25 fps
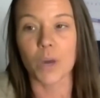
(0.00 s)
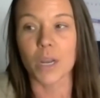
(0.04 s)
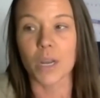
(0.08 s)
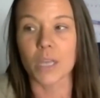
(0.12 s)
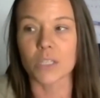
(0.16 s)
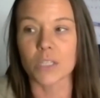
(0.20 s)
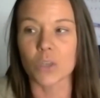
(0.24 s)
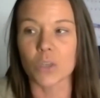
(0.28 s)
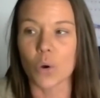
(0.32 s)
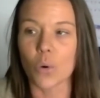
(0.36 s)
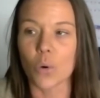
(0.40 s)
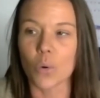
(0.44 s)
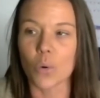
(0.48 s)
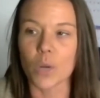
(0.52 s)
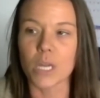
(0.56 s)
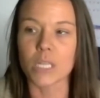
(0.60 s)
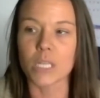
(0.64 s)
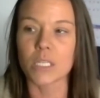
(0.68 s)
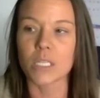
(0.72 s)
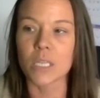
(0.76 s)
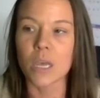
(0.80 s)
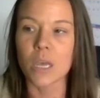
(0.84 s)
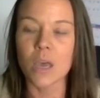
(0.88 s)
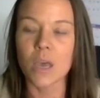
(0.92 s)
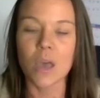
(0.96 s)
But it's
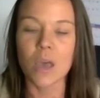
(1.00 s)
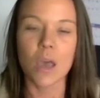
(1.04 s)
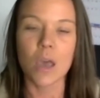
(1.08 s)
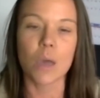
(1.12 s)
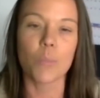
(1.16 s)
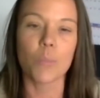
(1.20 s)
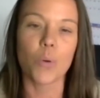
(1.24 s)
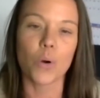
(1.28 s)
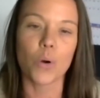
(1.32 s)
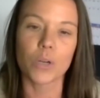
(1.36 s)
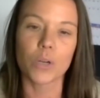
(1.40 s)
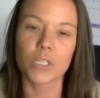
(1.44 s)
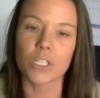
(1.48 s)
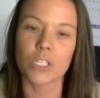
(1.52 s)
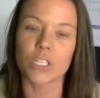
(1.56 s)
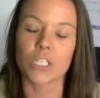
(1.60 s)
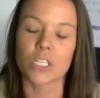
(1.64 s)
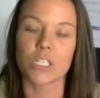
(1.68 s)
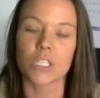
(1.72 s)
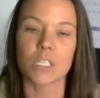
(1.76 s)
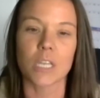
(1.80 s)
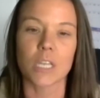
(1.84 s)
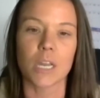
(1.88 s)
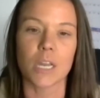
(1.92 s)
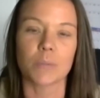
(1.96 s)
always important to
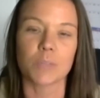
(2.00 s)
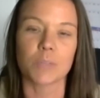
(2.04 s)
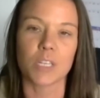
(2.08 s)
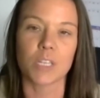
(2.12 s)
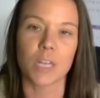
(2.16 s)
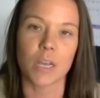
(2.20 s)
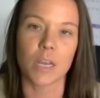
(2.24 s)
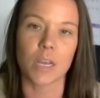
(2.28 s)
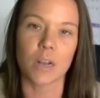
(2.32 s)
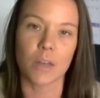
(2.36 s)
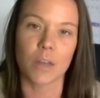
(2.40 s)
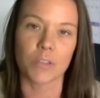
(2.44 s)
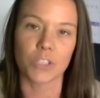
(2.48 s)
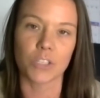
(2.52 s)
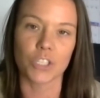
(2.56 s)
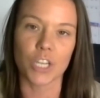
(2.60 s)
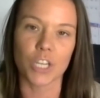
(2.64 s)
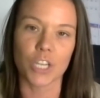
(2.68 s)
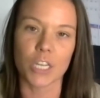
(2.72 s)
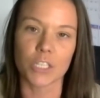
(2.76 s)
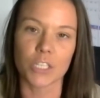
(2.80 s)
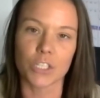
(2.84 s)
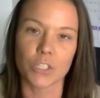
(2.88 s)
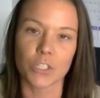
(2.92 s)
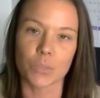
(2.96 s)
just stay up to date on the
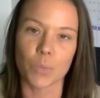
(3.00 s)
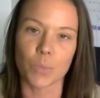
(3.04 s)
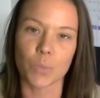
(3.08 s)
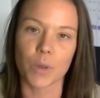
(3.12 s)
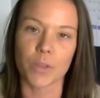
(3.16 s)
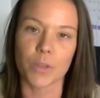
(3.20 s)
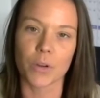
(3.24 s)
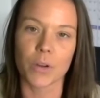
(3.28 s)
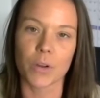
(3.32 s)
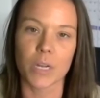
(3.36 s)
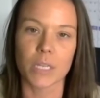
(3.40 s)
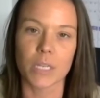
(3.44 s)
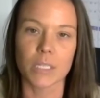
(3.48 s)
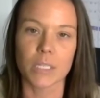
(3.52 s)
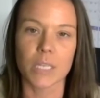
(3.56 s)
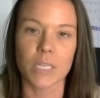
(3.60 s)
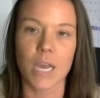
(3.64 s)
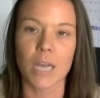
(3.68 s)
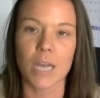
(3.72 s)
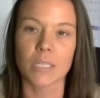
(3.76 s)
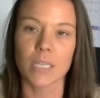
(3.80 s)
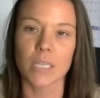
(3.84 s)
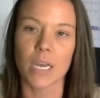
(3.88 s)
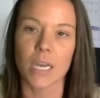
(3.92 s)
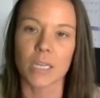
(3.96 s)
changes, whether it's
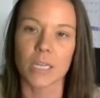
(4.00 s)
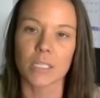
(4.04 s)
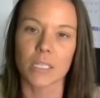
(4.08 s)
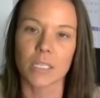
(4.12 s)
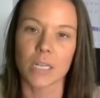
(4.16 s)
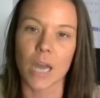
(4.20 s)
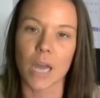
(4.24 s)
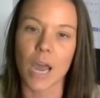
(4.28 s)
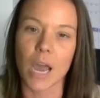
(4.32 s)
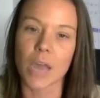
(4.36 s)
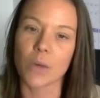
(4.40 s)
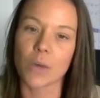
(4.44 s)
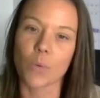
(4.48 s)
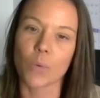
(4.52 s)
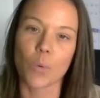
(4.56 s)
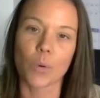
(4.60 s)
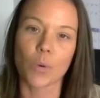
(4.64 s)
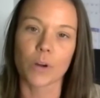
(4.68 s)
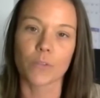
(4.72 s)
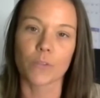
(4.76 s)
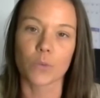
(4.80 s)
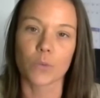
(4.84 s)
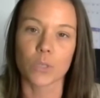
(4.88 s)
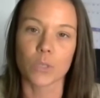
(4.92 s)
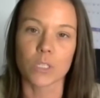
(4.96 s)
contacting Iowa
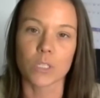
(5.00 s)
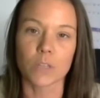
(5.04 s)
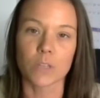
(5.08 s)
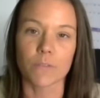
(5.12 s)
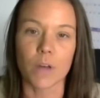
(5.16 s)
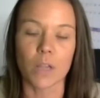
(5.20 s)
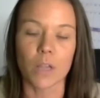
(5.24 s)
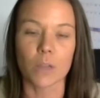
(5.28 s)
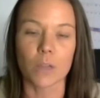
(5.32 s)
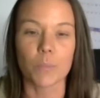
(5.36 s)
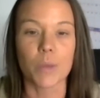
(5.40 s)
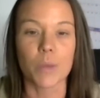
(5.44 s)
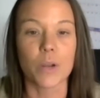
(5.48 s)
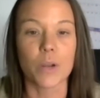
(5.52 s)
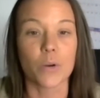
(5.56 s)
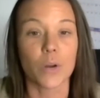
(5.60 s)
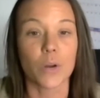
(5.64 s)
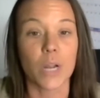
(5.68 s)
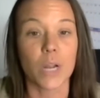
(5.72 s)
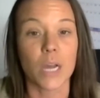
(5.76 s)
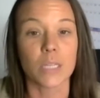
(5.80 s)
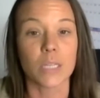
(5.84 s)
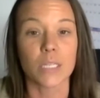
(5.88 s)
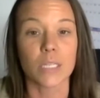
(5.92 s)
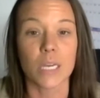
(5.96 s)
Workforce Development
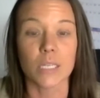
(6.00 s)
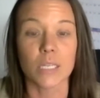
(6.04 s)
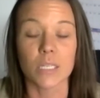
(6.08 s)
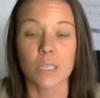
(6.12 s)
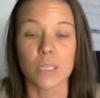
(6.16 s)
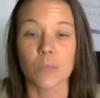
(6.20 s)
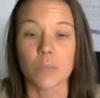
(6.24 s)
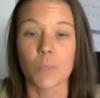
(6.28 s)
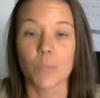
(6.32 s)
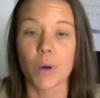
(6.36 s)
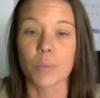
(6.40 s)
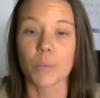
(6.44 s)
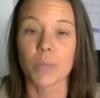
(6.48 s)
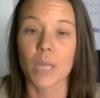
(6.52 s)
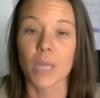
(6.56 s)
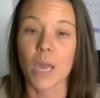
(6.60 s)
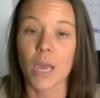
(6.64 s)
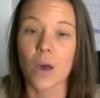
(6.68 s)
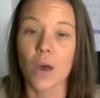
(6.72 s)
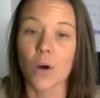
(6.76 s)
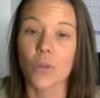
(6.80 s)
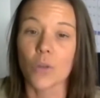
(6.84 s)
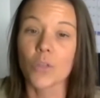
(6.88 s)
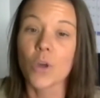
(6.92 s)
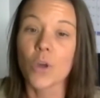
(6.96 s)
or contacting the
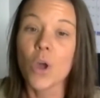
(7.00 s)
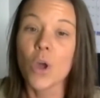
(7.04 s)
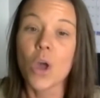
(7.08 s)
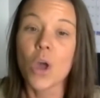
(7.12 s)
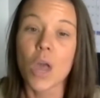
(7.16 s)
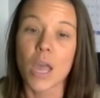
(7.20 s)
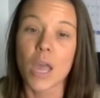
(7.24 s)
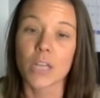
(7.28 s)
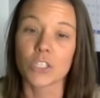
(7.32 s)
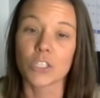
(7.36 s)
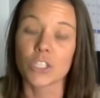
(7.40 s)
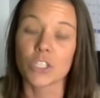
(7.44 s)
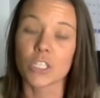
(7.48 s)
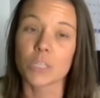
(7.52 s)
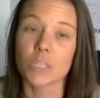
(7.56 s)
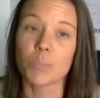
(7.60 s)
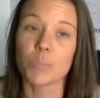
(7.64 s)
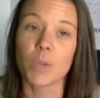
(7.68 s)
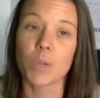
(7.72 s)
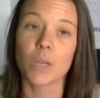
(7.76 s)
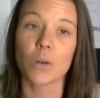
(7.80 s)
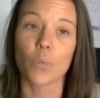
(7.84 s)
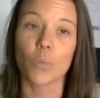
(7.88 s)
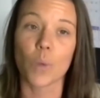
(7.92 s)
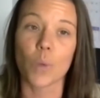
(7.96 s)
public health, and
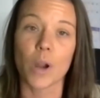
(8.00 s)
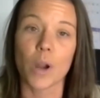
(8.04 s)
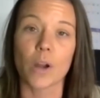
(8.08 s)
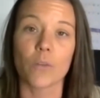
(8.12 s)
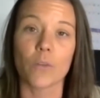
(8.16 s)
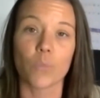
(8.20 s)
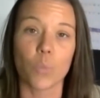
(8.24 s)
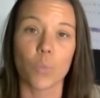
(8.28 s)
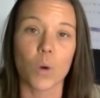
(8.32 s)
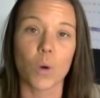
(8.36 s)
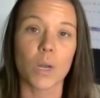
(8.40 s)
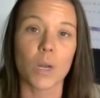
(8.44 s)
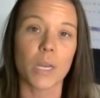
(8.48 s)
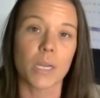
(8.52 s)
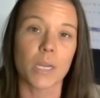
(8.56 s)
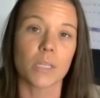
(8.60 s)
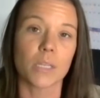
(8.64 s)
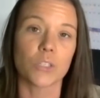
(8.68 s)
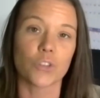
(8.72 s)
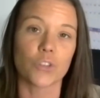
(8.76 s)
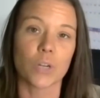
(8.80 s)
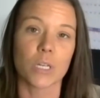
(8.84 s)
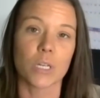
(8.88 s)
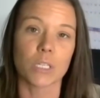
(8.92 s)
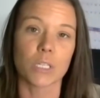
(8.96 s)
just being aware of what
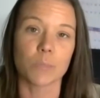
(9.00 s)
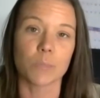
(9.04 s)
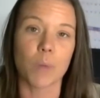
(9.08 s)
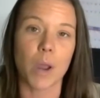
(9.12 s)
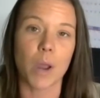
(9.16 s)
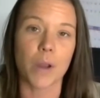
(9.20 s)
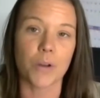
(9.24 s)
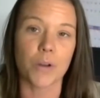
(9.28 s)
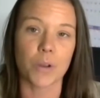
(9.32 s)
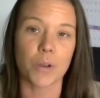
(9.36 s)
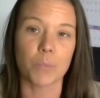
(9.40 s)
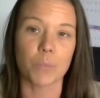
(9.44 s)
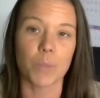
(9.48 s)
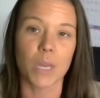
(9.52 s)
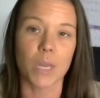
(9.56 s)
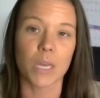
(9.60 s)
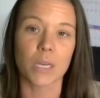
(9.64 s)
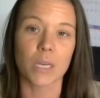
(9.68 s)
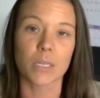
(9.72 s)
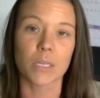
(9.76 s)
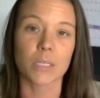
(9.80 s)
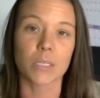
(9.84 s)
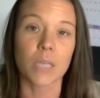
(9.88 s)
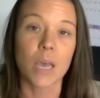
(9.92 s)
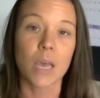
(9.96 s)
is transpiring,
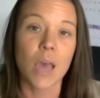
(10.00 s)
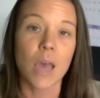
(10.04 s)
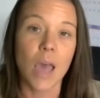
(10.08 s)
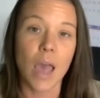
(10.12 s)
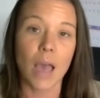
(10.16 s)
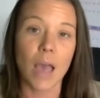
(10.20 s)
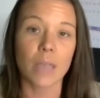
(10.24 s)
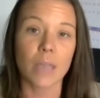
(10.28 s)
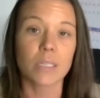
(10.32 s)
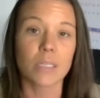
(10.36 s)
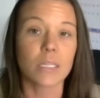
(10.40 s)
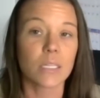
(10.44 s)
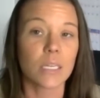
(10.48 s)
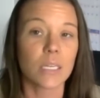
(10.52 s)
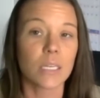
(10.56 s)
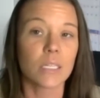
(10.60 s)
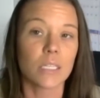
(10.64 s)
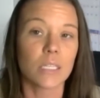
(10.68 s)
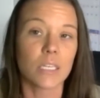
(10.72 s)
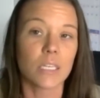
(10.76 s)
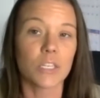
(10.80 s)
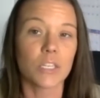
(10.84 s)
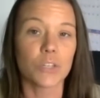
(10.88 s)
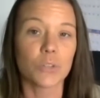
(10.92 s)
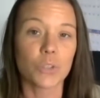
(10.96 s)
because as this
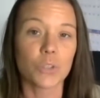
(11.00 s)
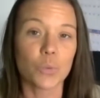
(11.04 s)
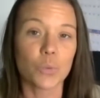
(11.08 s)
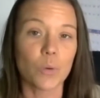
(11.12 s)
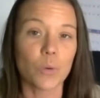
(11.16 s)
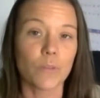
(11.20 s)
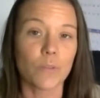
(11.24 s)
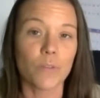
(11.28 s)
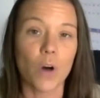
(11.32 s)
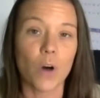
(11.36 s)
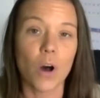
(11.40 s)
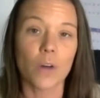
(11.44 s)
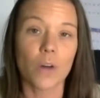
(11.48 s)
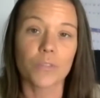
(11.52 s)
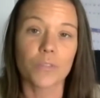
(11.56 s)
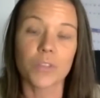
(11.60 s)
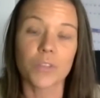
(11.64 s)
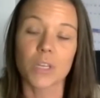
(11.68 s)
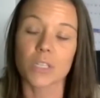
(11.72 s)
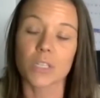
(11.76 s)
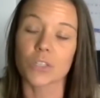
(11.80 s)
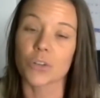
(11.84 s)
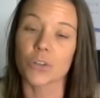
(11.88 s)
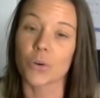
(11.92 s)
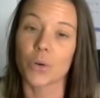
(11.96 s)
continues to
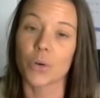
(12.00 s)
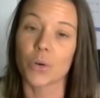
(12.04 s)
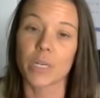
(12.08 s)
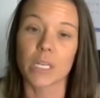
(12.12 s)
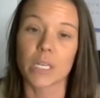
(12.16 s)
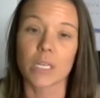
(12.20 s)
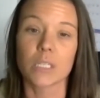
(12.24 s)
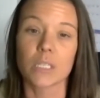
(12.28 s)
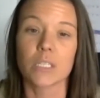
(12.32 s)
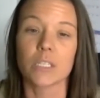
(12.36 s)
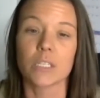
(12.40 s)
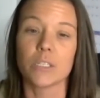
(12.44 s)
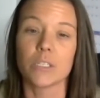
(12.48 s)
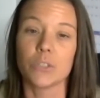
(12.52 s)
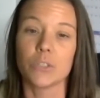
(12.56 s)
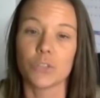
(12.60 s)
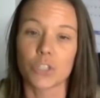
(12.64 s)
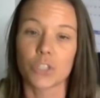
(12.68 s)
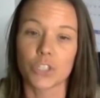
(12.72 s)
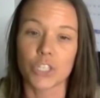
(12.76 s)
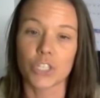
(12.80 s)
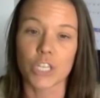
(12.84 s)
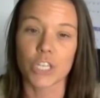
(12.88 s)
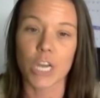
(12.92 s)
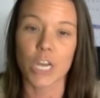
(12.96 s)
evolve, things are going to
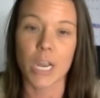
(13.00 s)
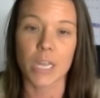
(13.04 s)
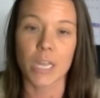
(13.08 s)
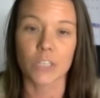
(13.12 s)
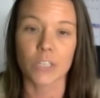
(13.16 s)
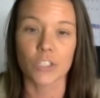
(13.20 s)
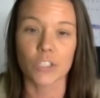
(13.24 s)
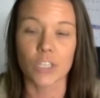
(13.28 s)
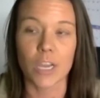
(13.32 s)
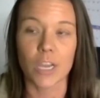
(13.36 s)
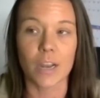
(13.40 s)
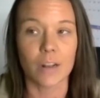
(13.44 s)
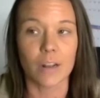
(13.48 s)
continue to change.